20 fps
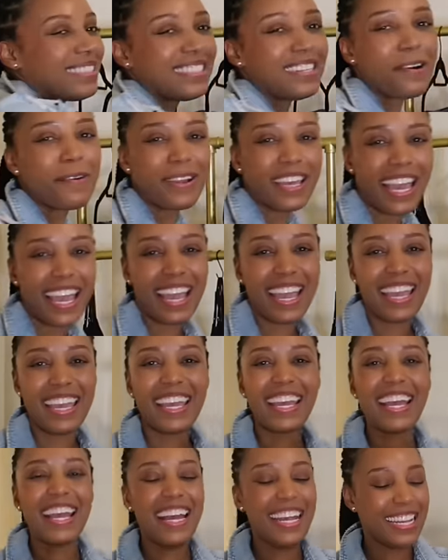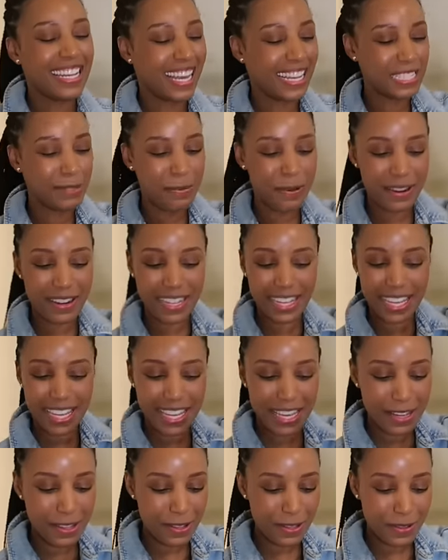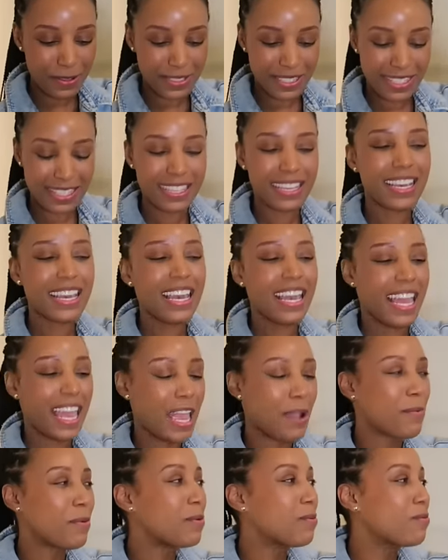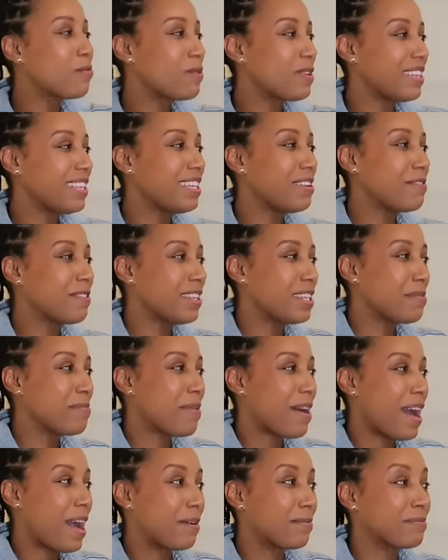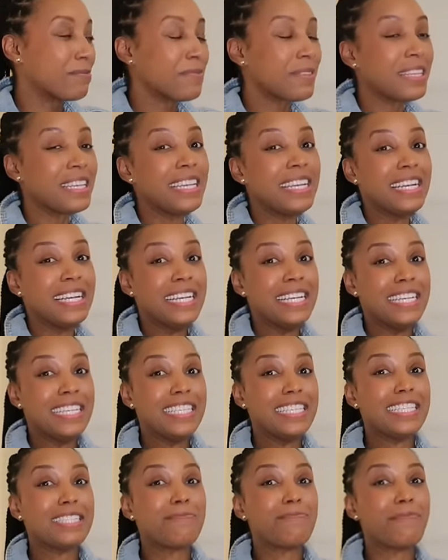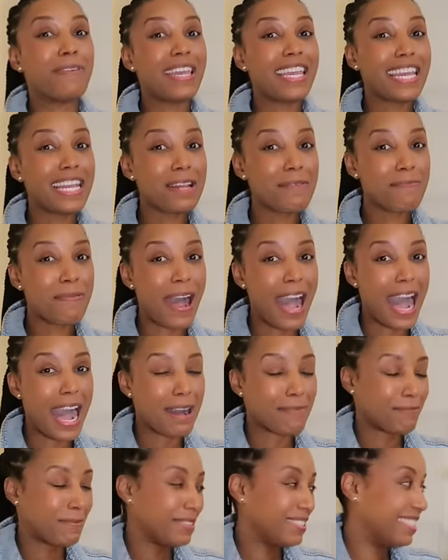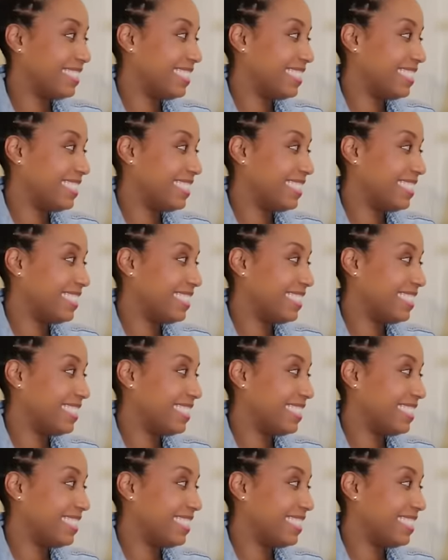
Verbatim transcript: okay? Nice pair of heels. It would really, really pop. Speaking of pop,